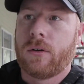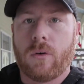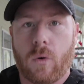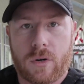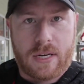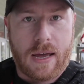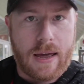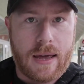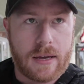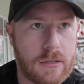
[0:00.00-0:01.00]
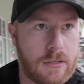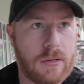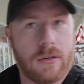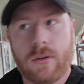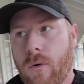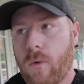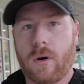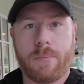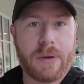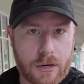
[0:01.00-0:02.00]
or text or
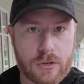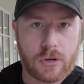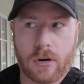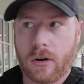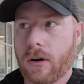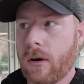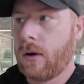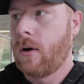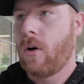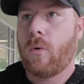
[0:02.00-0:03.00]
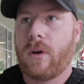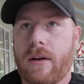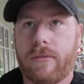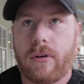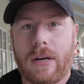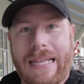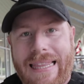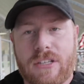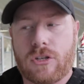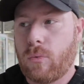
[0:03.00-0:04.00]
a picture or whatever,
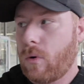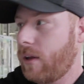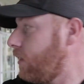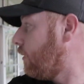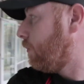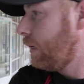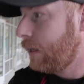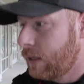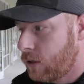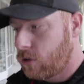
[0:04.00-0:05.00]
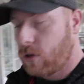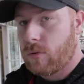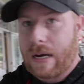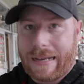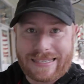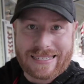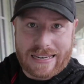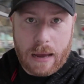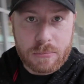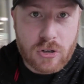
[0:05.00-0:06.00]
that you want them to uh,
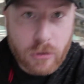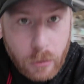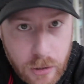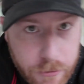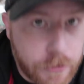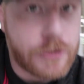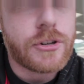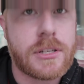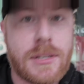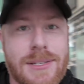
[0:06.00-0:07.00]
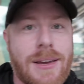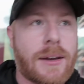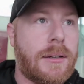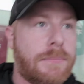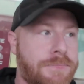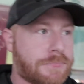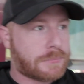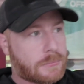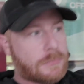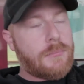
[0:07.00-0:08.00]
stop scrolling for just a second
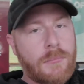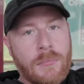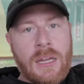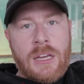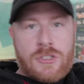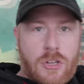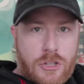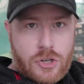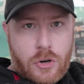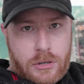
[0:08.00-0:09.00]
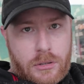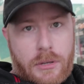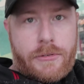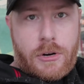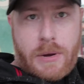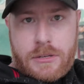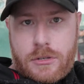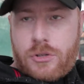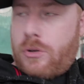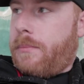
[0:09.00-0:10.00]
so that you can deliver your
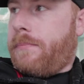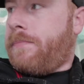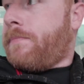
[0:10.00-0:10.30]
message to them.